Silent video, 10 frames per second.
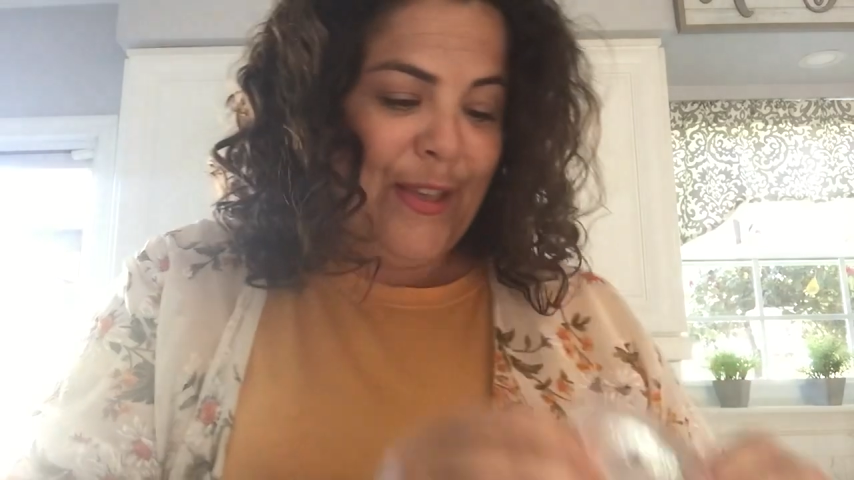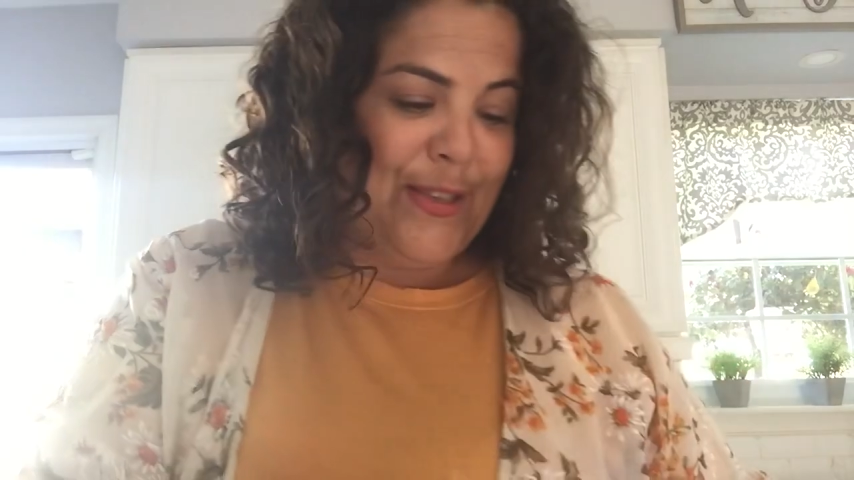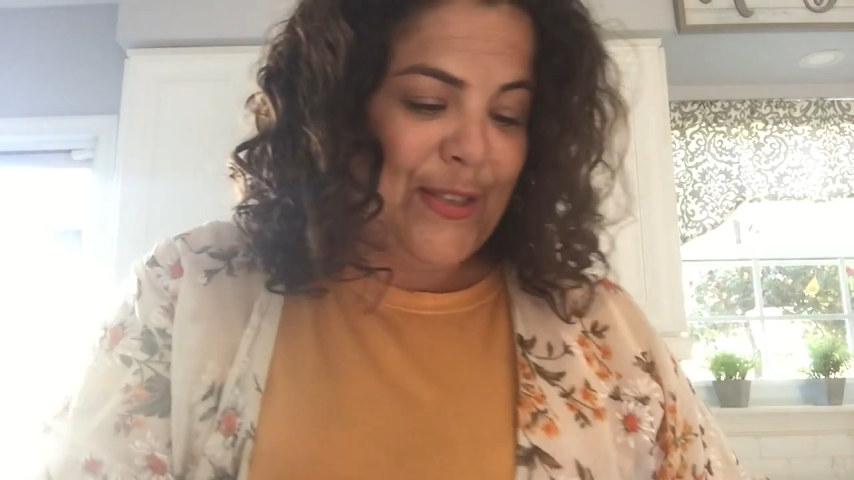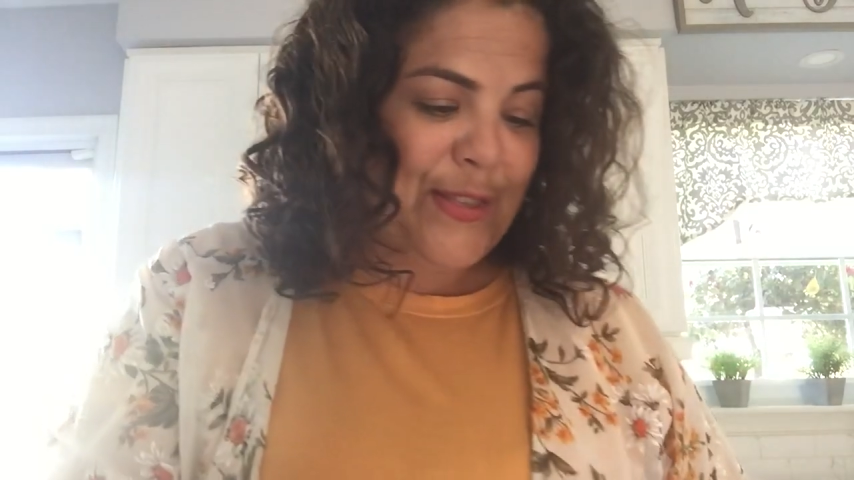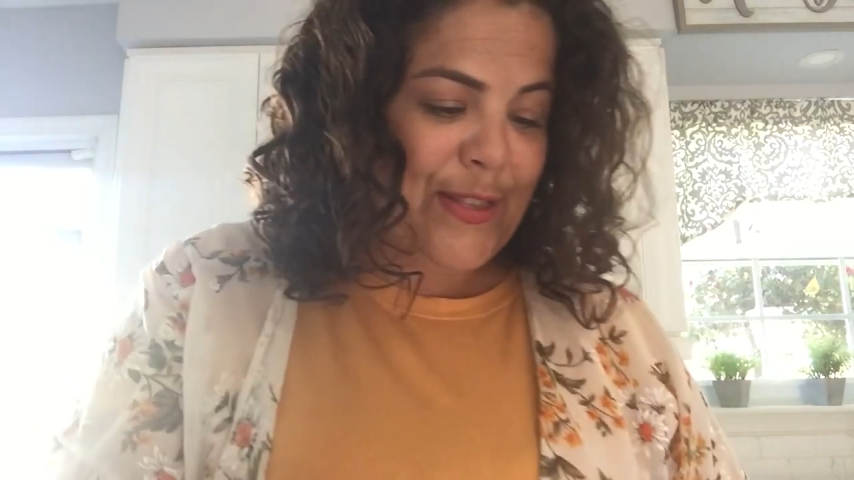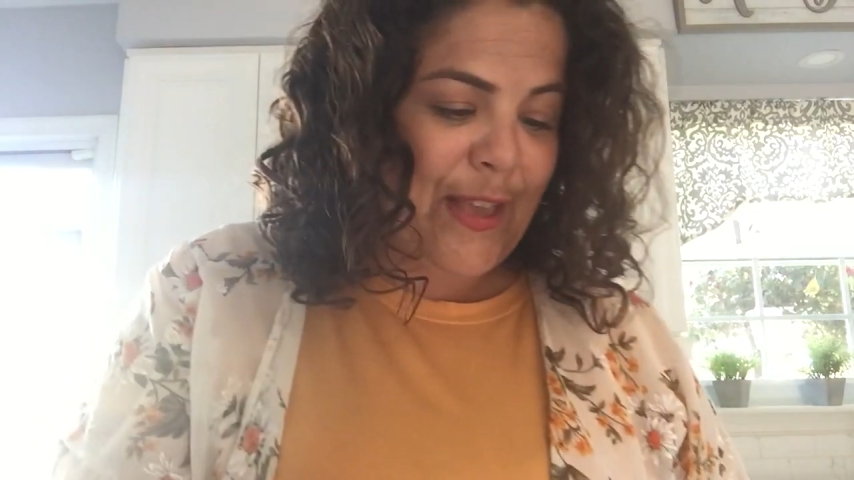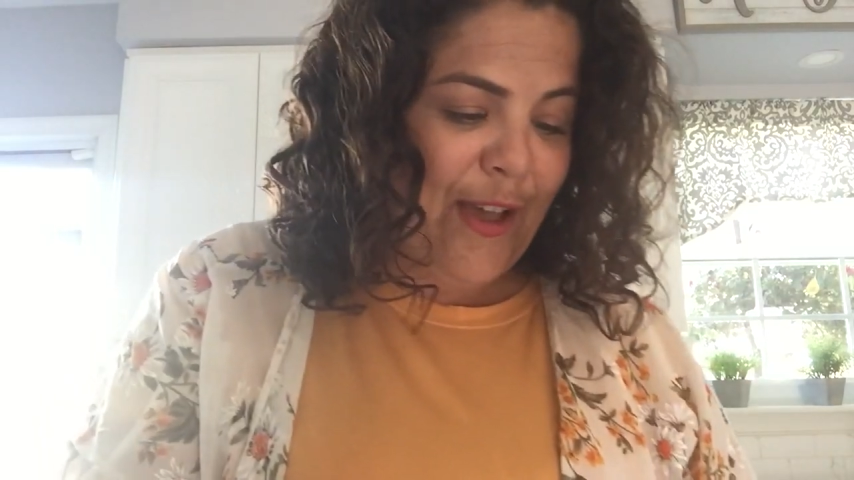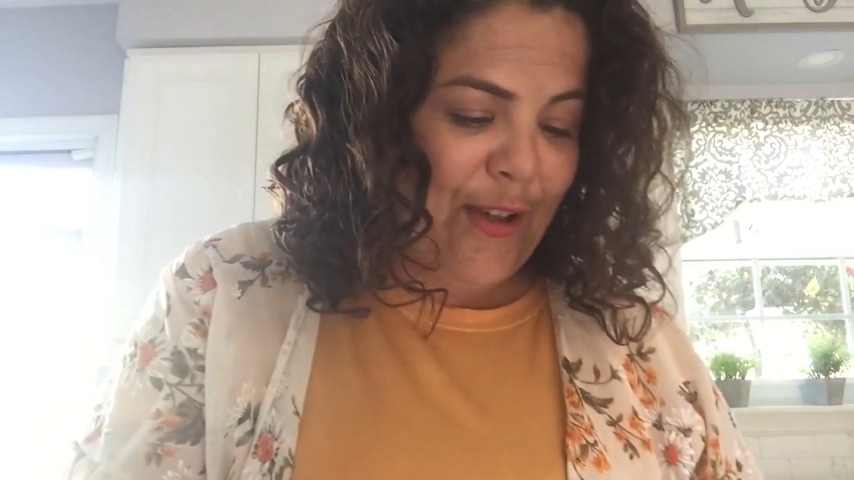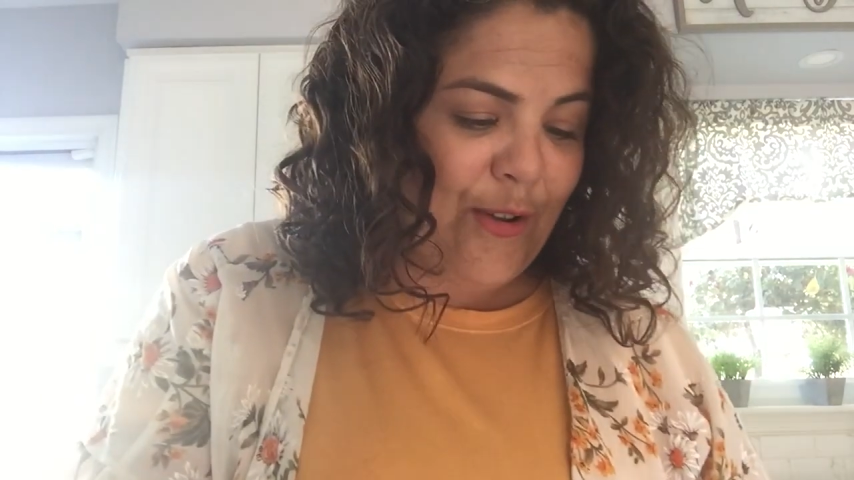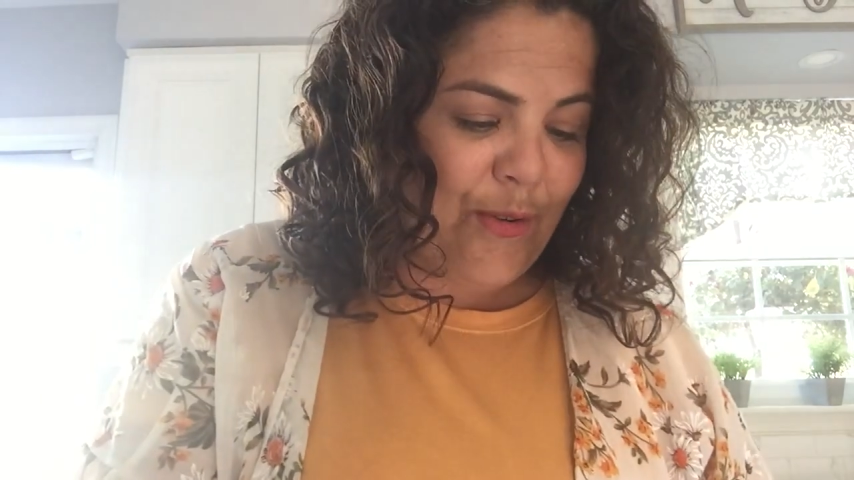
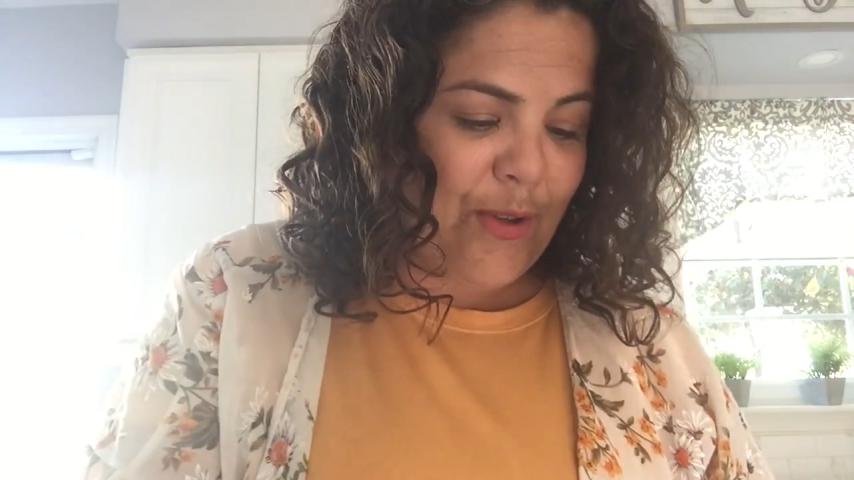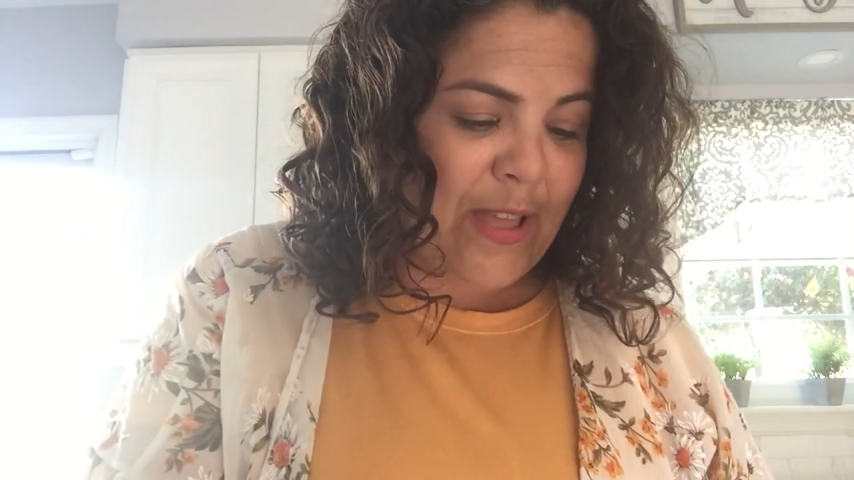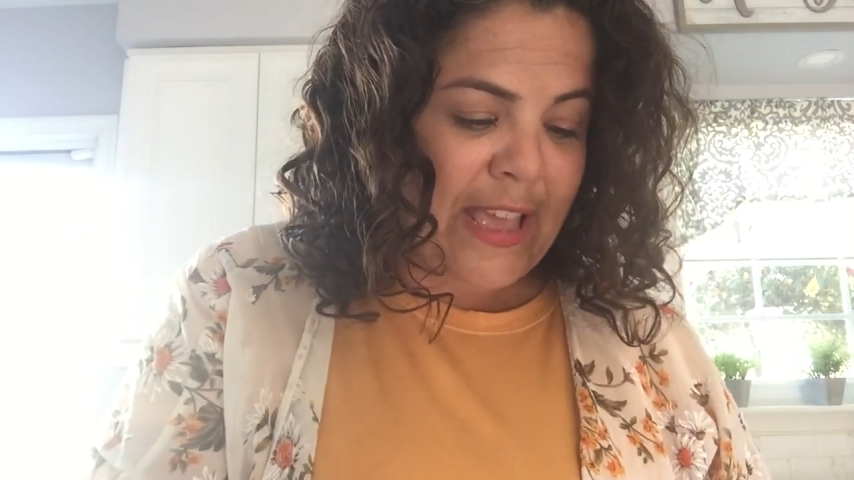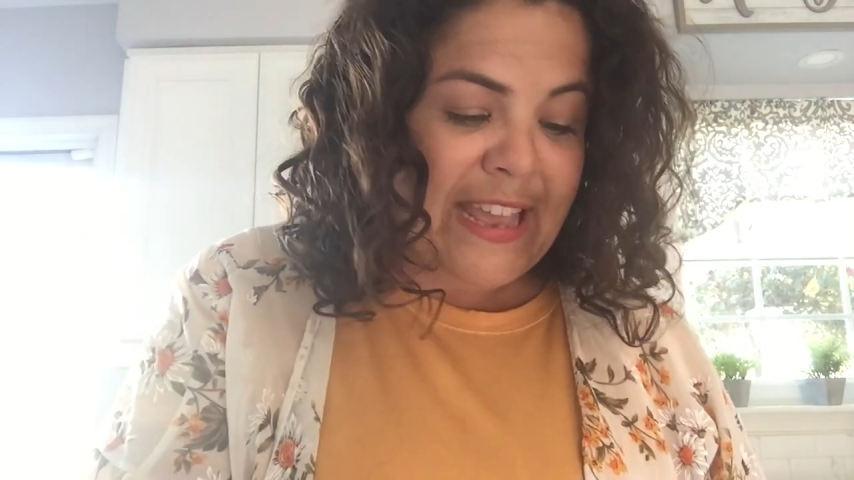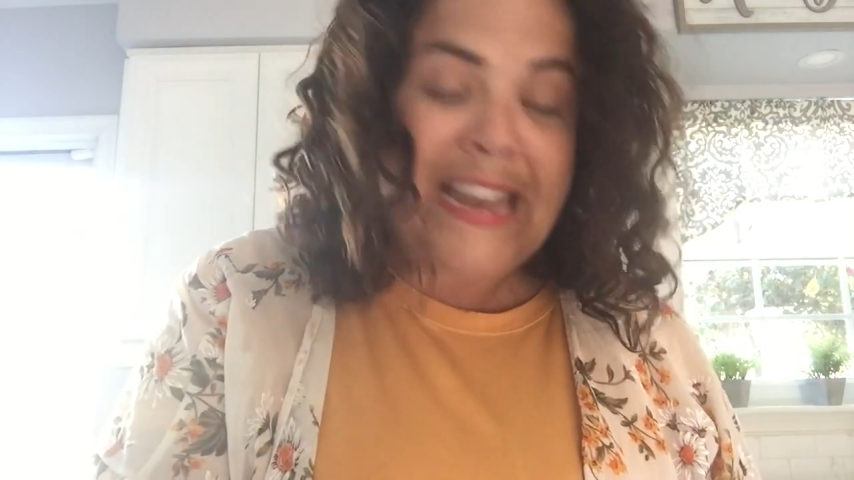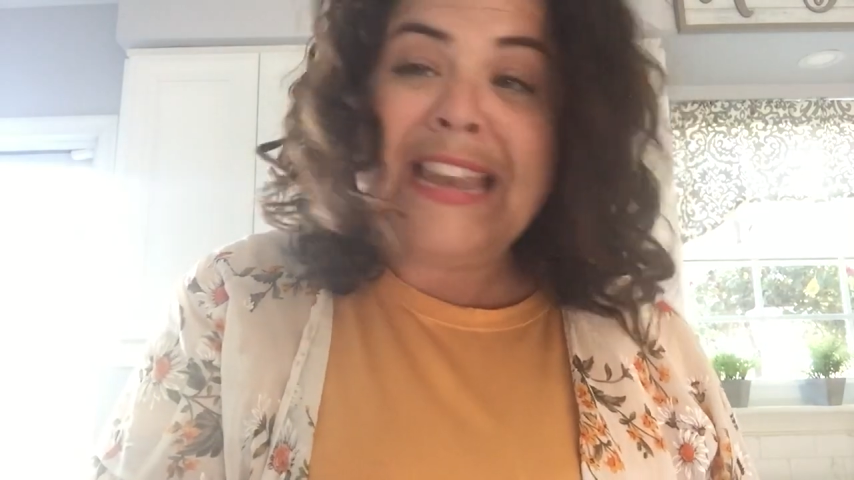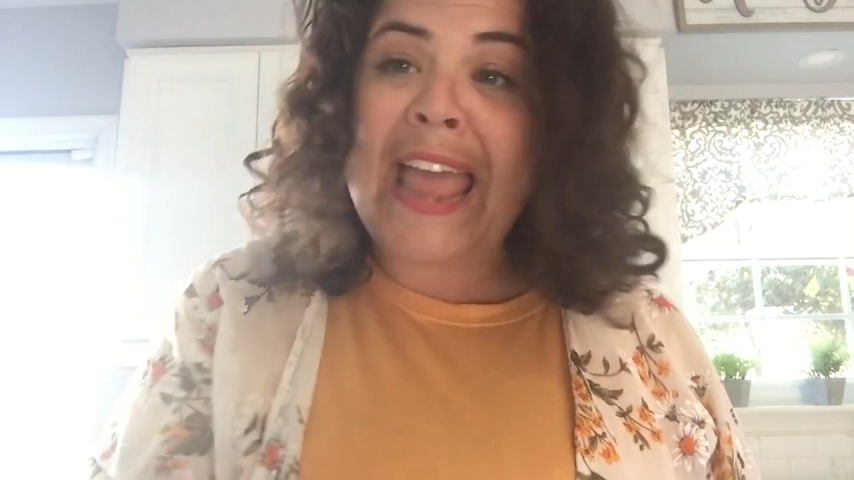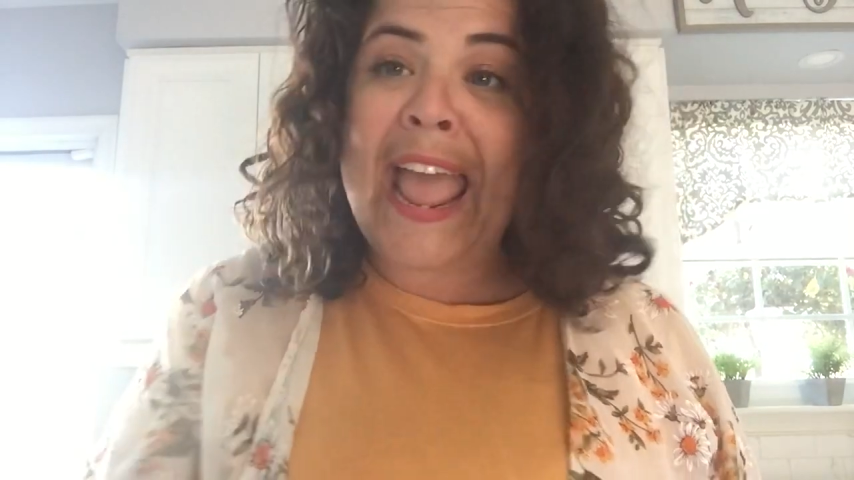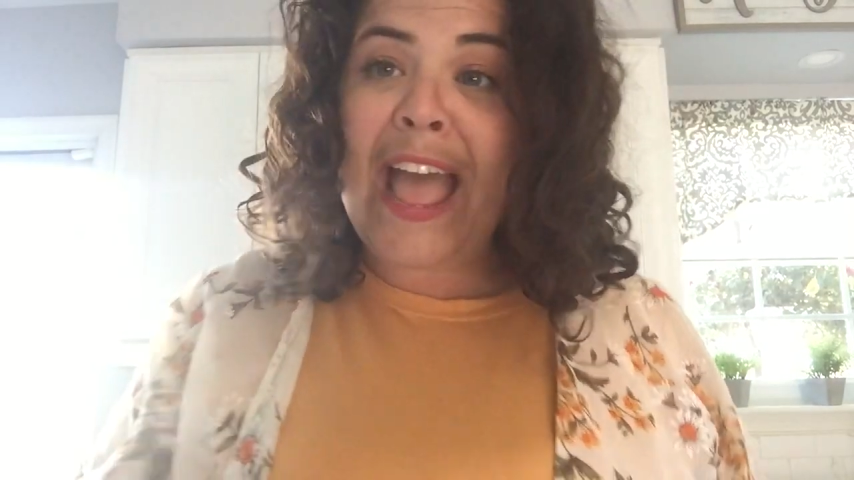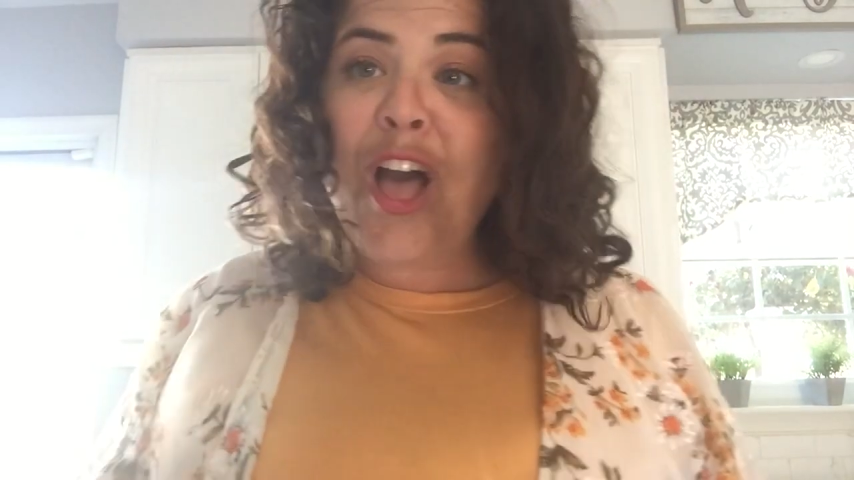So
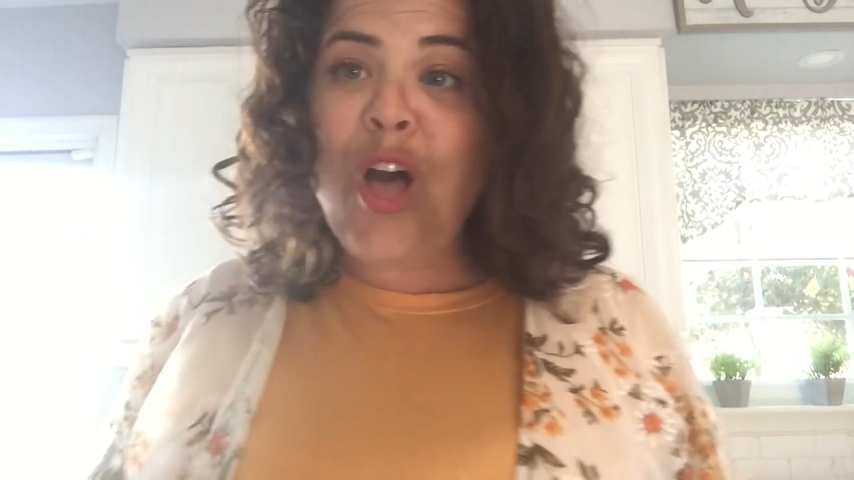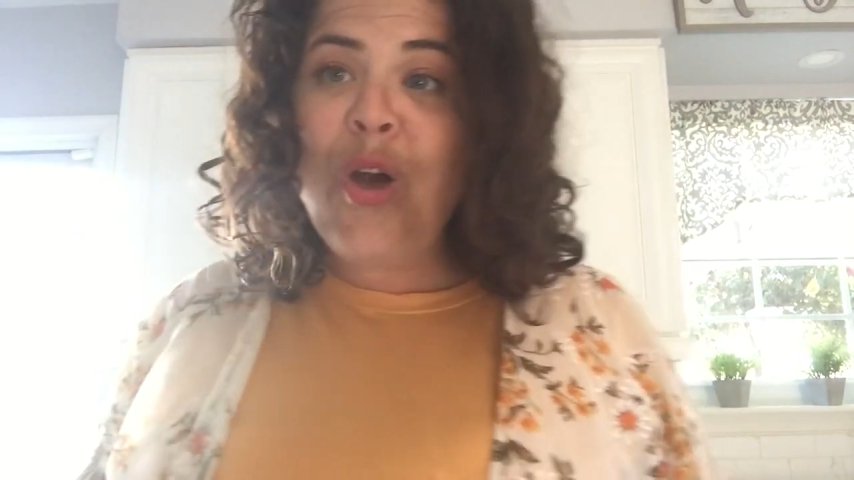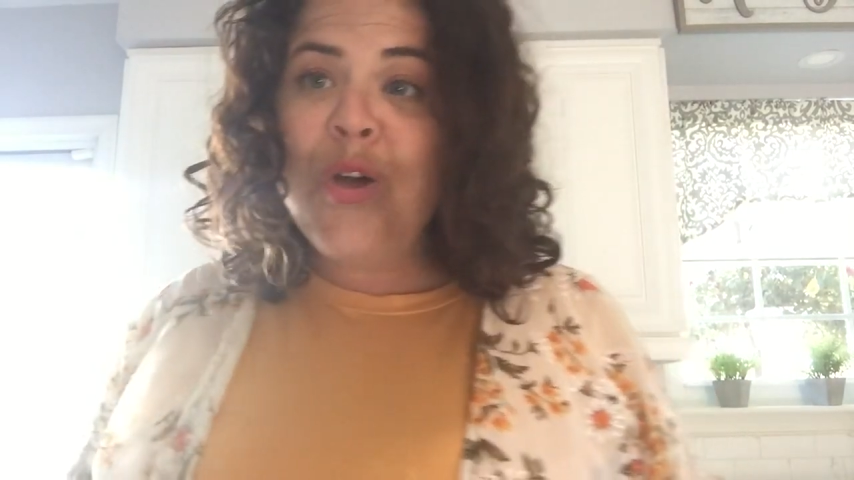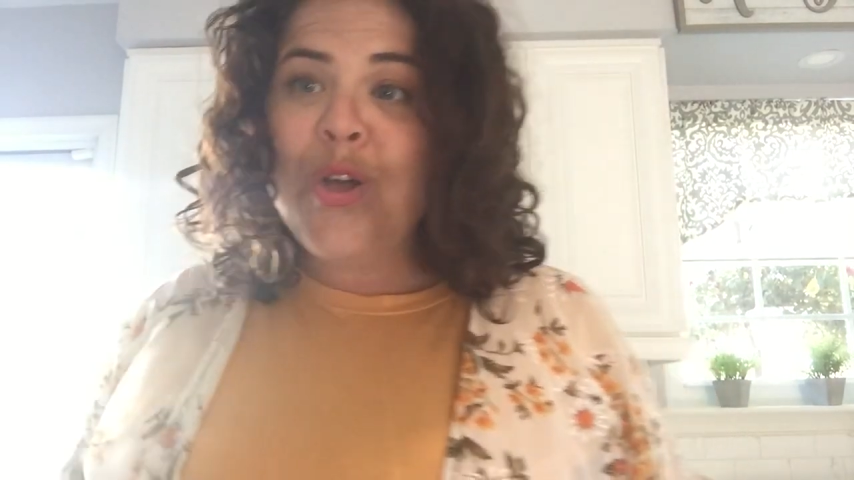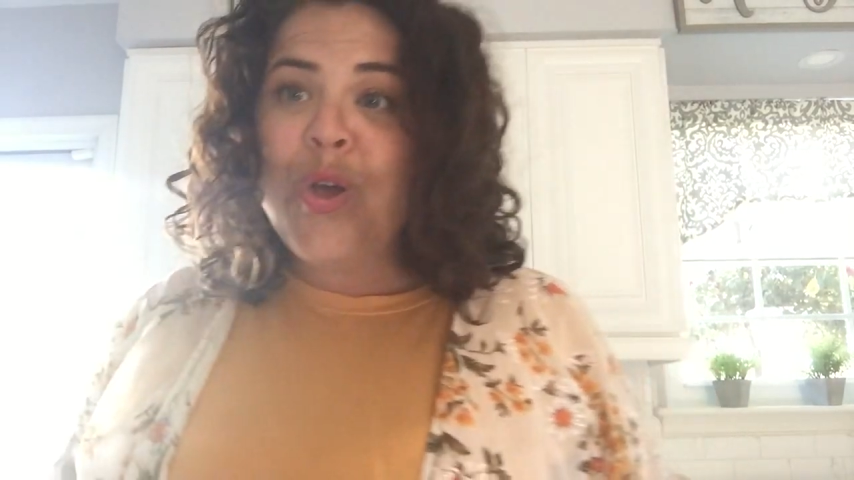now